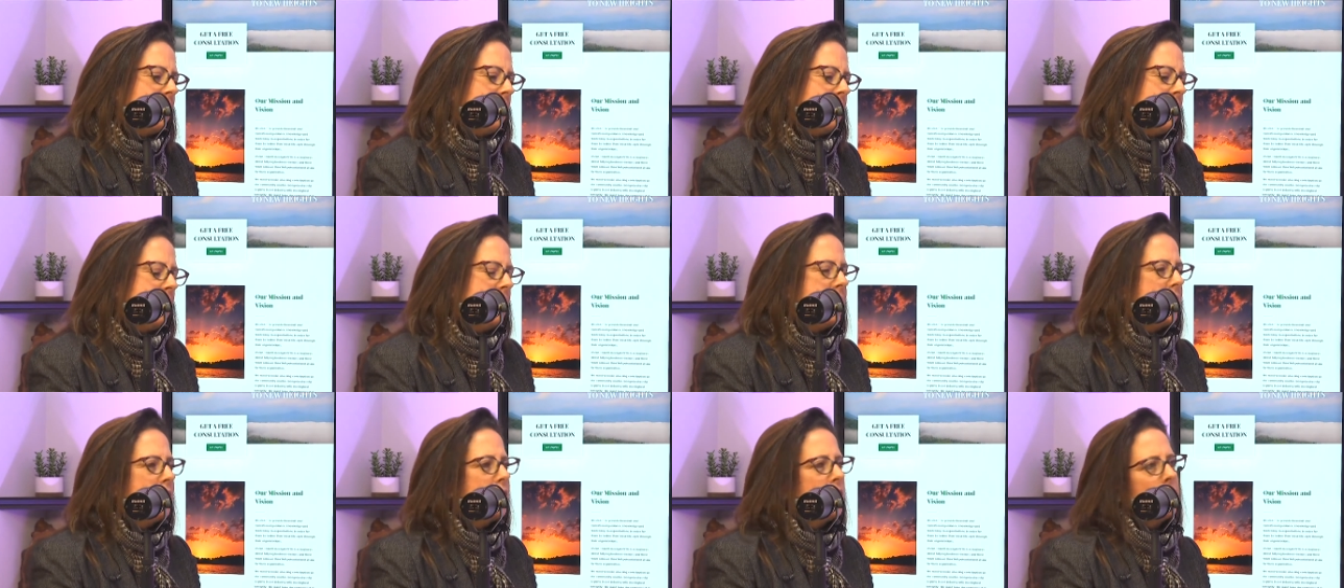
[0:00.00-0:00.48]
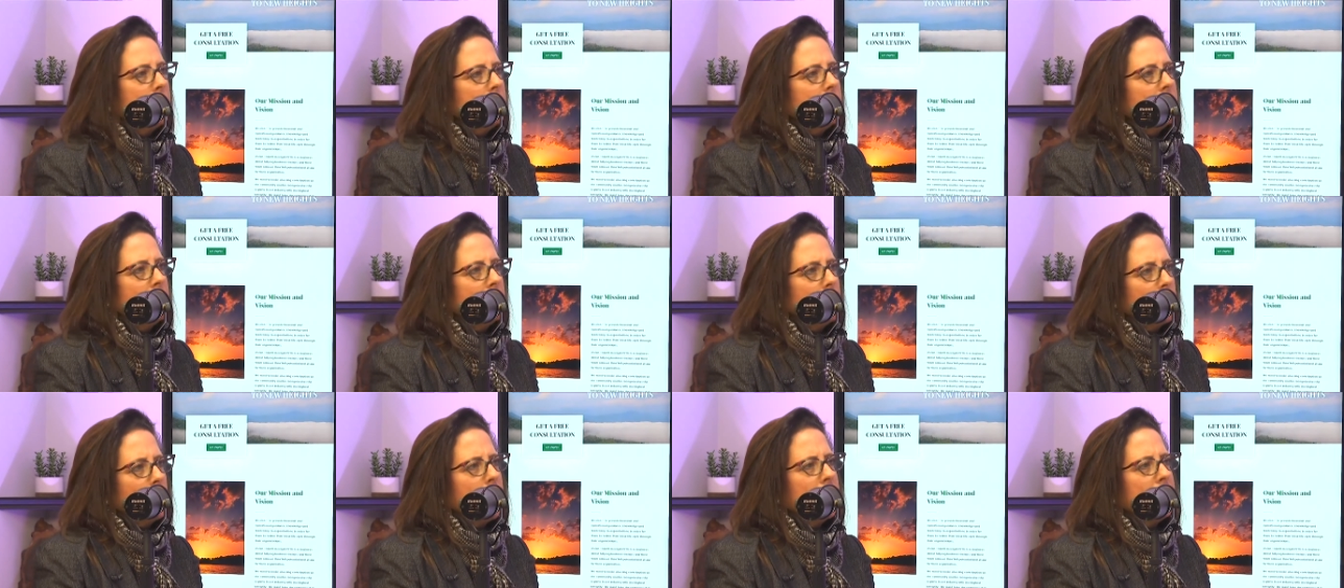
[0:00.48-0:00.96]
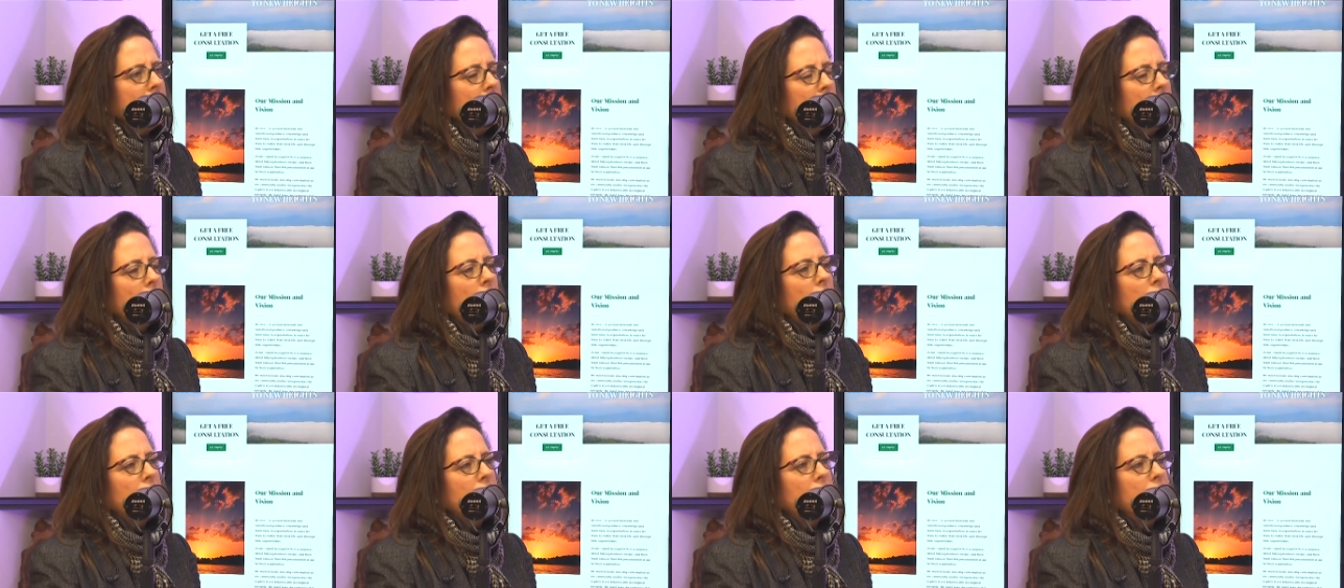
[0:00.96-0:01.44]
he gets a credit
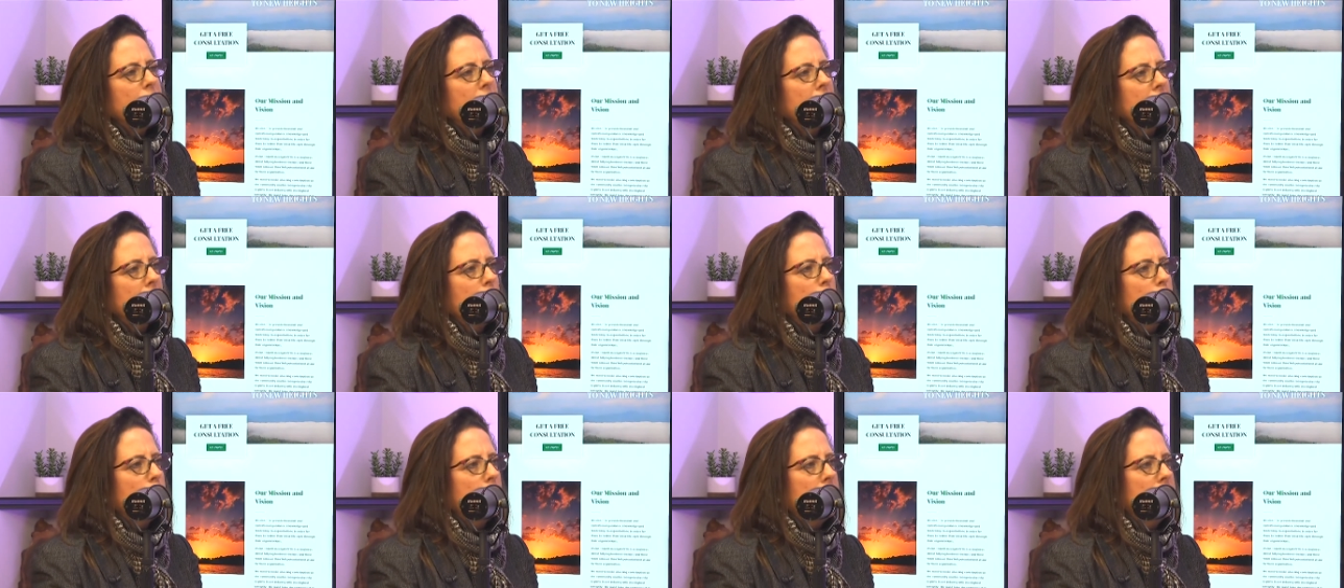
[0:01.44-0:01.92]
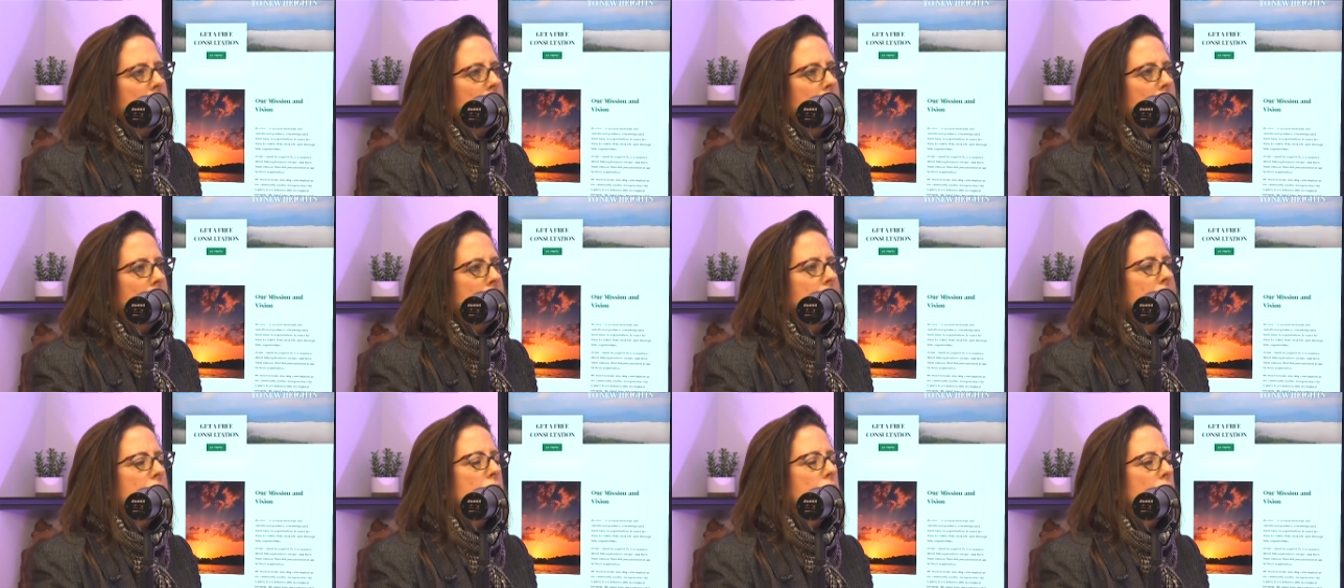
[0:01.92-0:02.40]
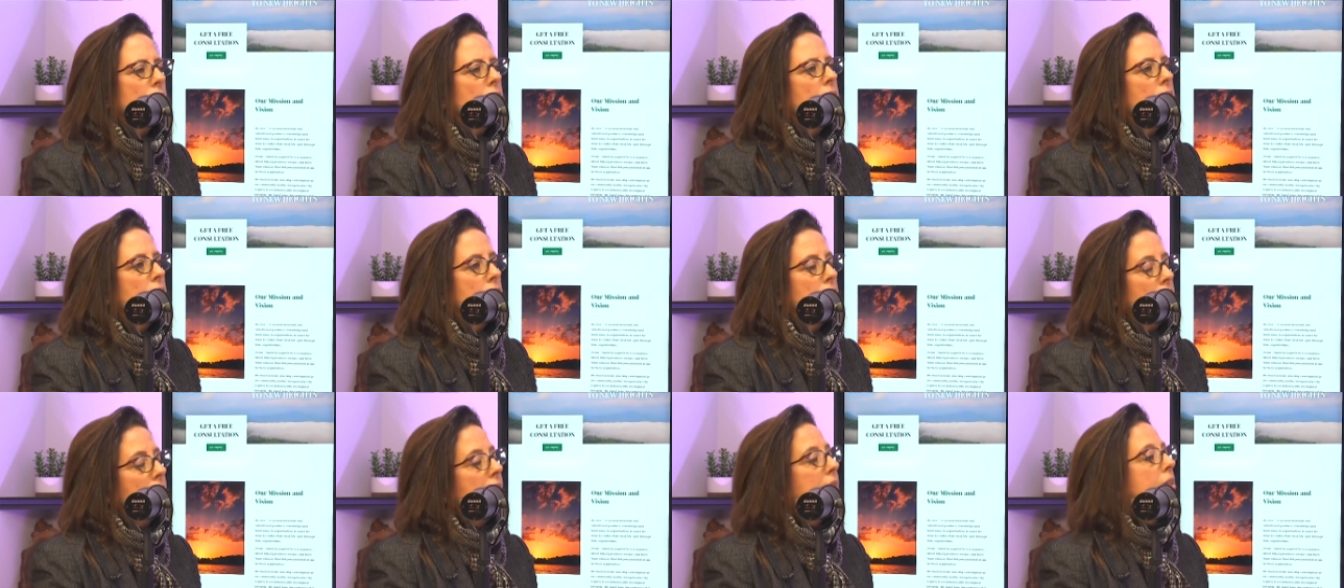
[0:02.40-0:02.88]
card from the company and he
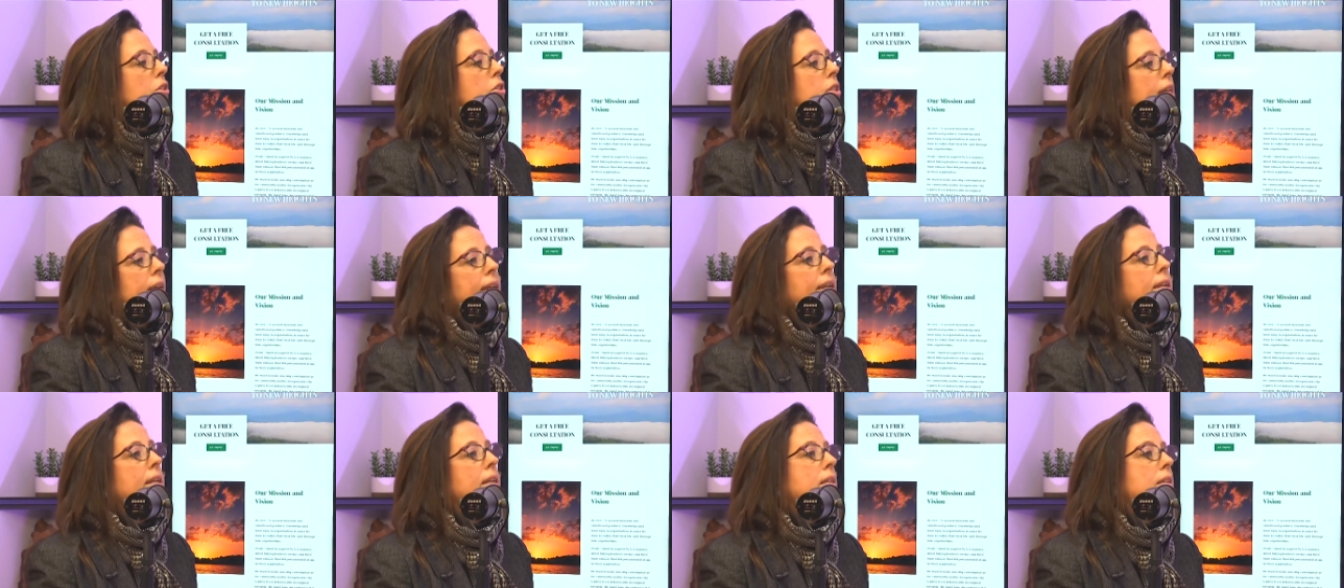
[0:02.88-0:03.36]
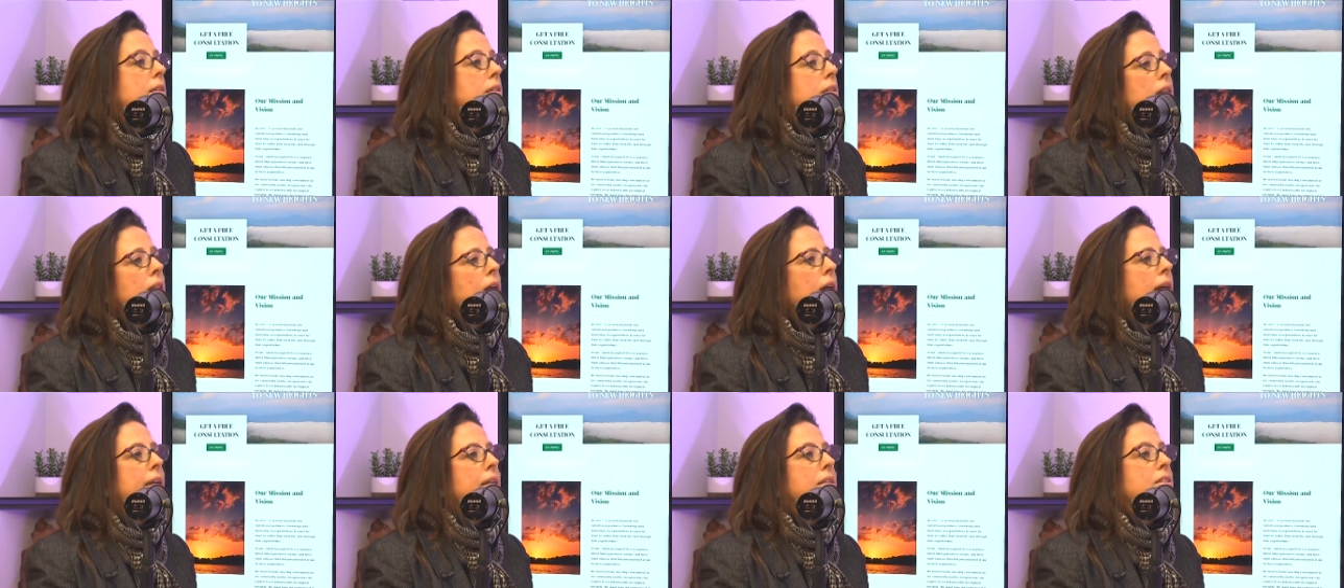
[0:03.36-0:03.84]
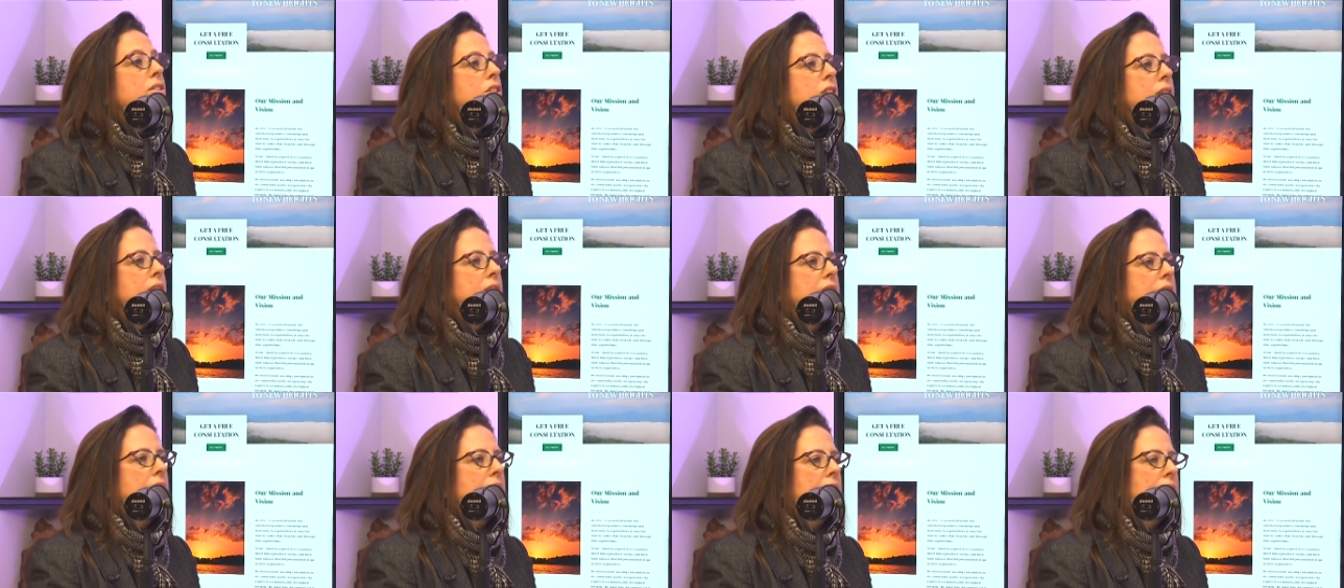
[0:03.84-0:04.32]
starts entertaining clients
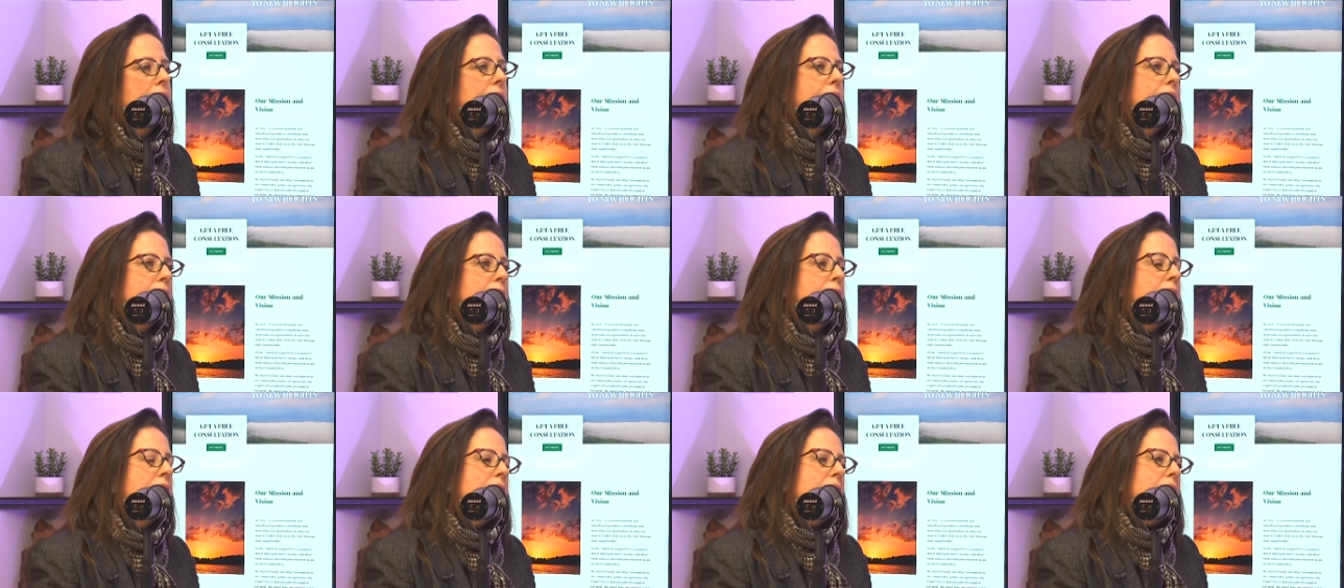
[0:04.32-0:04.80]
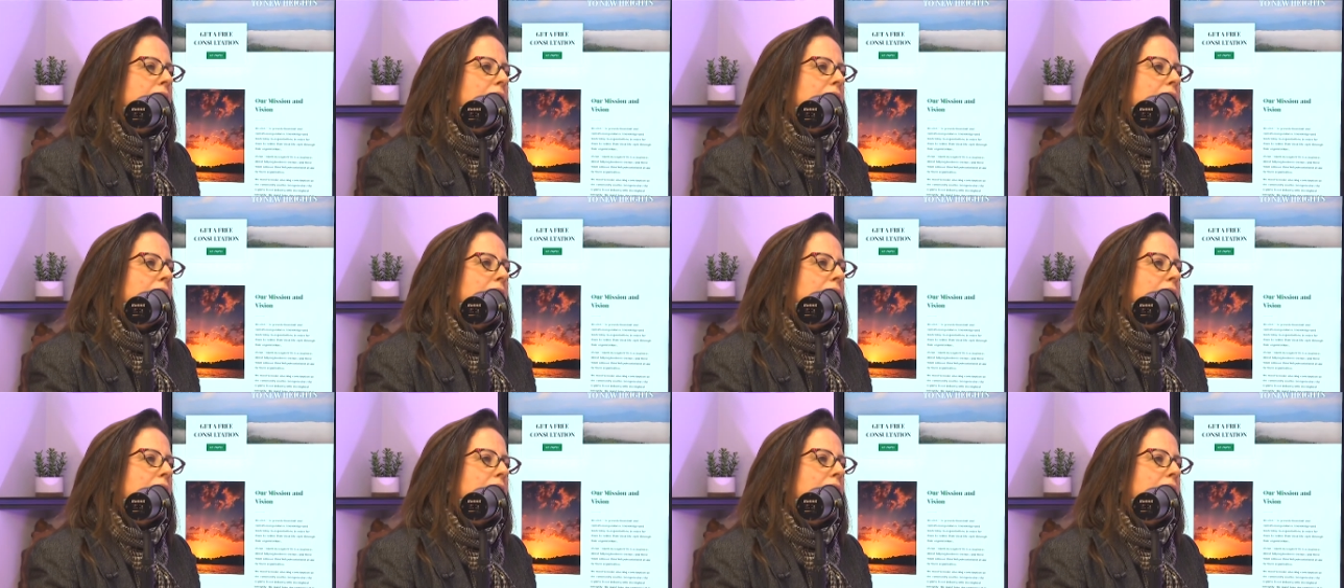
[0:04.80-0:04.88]
and stuff. And